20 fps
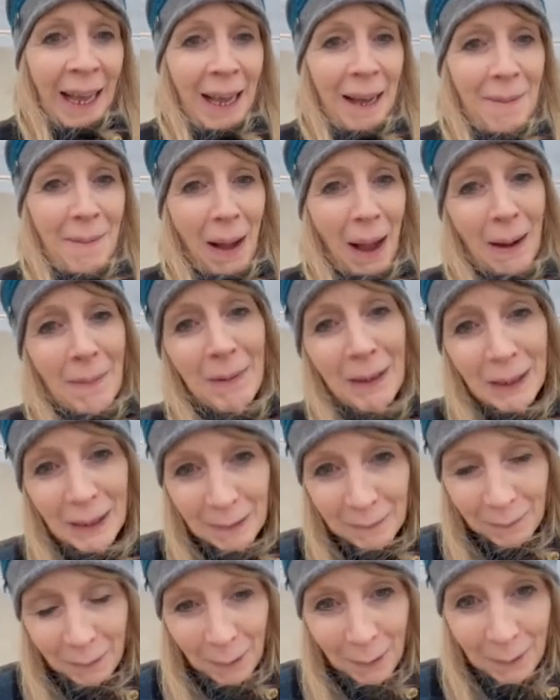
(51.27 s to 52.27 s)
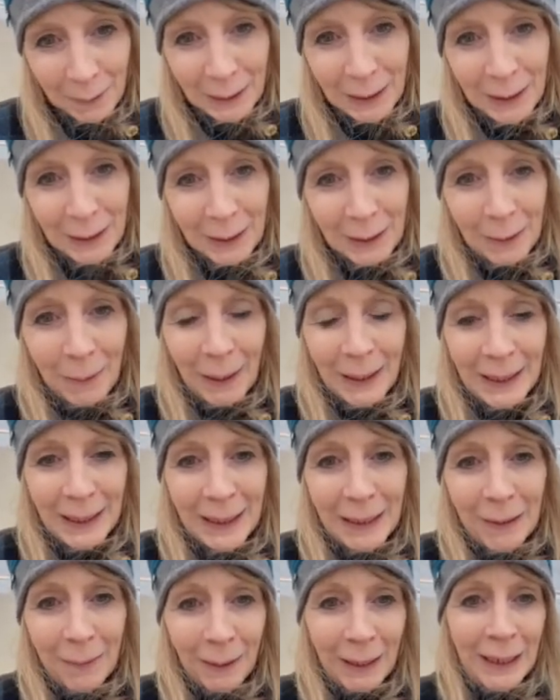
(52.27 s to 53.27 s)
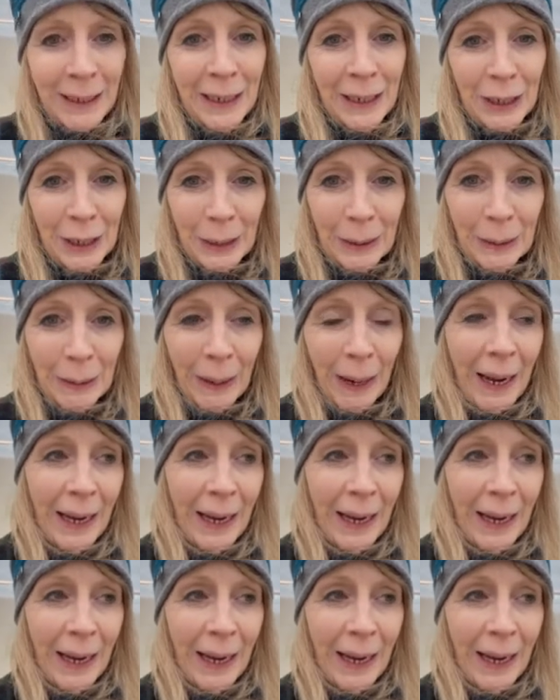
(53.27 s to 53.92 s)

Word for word: Um, I'm looking forward to 2022.